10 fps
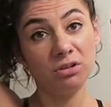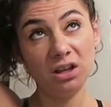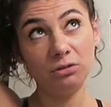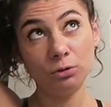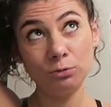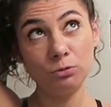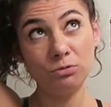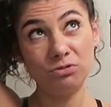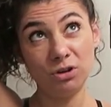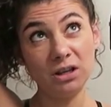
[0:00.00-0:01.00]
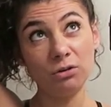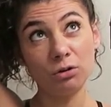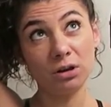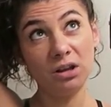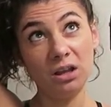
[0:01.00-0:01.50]
They don't drink,
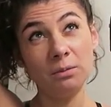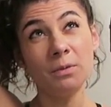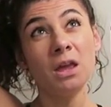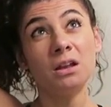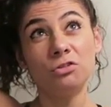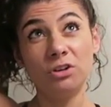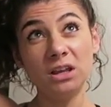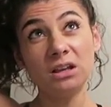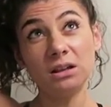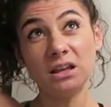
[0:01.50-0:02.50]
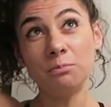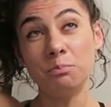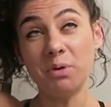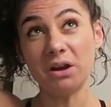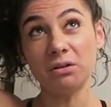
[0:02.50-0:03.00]
or they drink
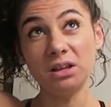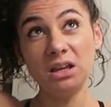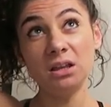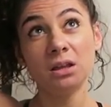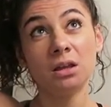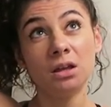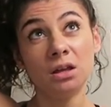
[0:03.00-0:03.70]
like barely